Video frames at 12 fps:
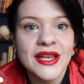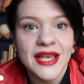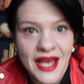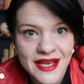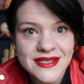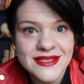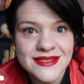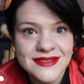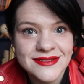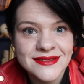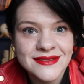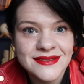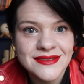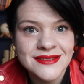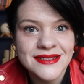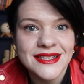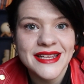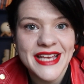Yes.
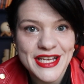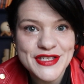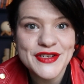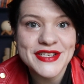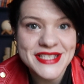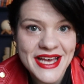The answer is